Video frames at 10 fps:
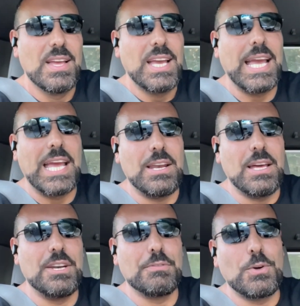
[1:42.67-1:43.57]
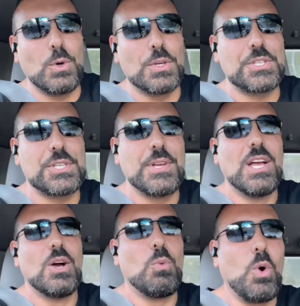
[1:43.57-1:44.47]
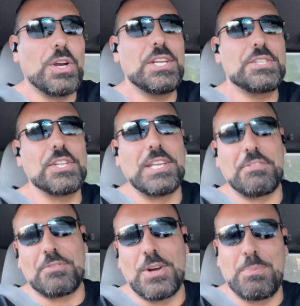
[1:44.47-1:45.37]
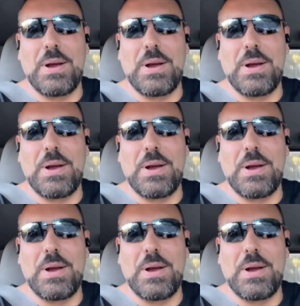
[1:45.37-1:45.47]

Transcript: And of course, what is the left-right